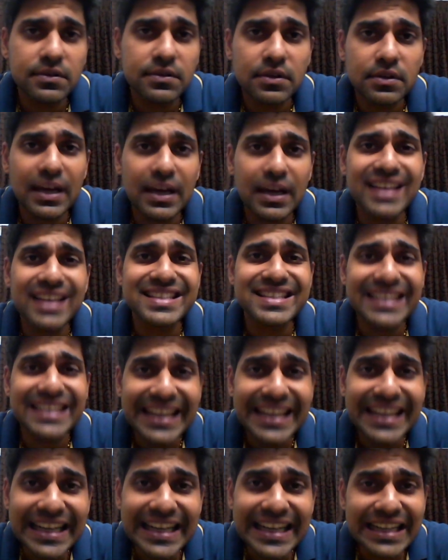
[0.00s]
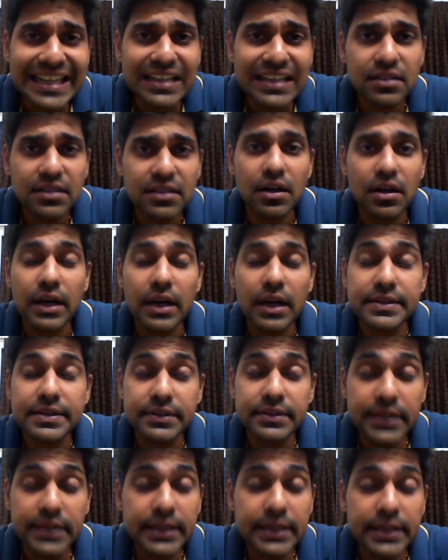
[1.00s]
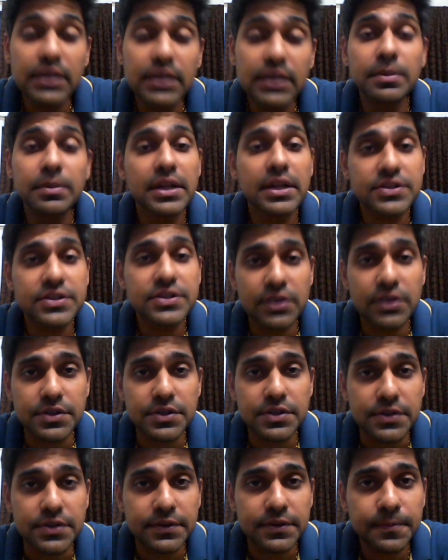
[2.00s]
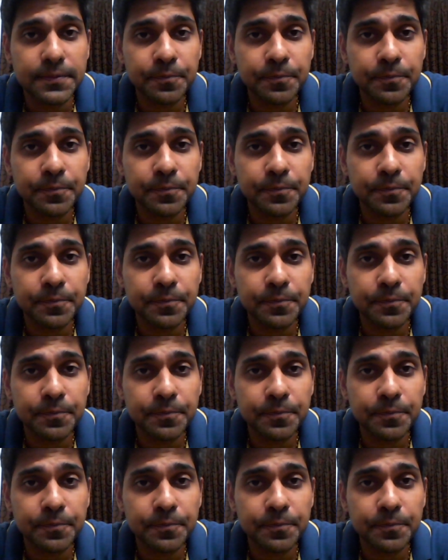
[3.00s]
as determinate structures.